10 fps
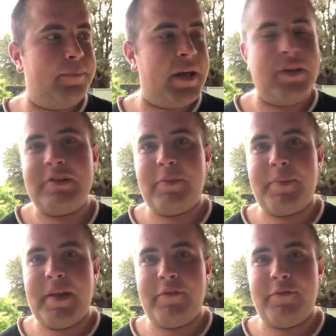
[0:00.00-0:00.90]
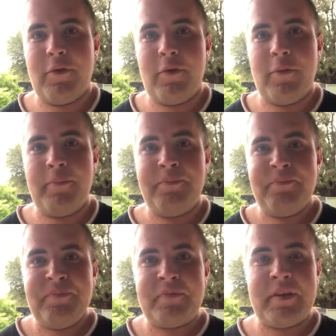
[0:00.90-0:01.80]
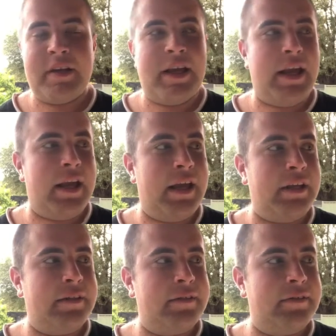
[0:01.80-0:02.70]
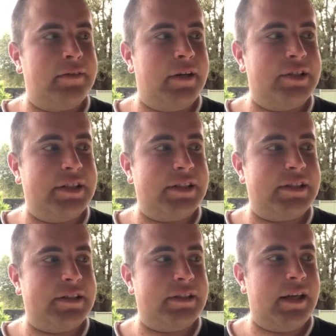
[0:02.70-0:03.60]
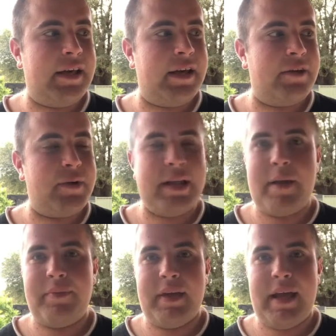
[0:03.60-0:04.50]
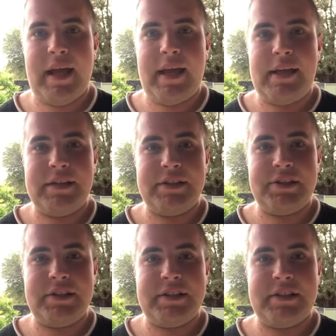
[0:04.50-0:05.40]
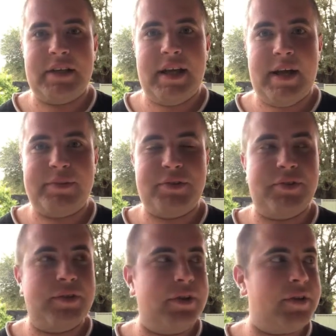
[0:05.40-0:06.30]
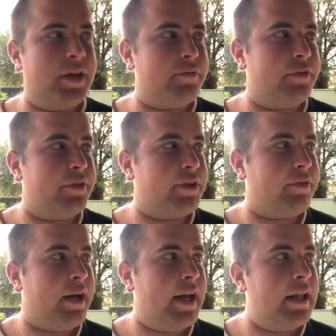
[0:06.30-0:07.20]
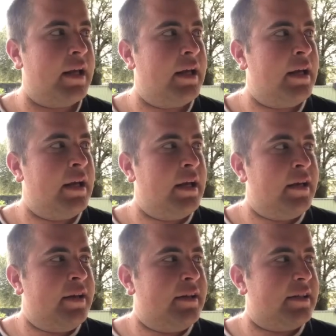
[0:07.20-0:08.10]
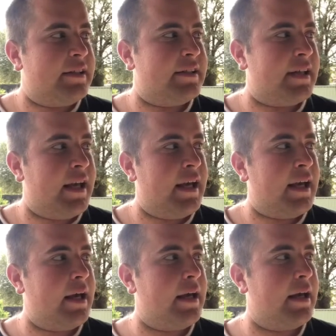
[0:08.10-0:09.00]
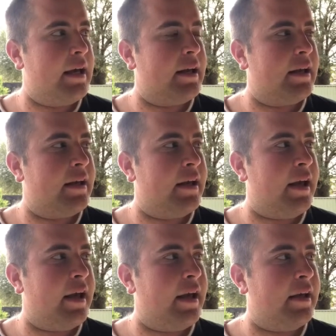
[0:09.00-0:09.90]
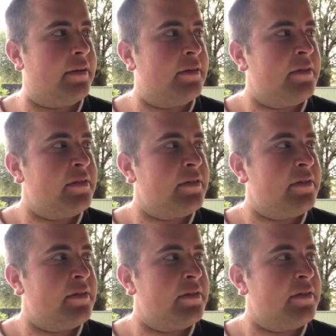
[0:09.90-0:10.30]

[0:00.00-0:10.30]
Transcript: been on top of their form, and I just think how the way they play is just absolutely, like, really great to see. And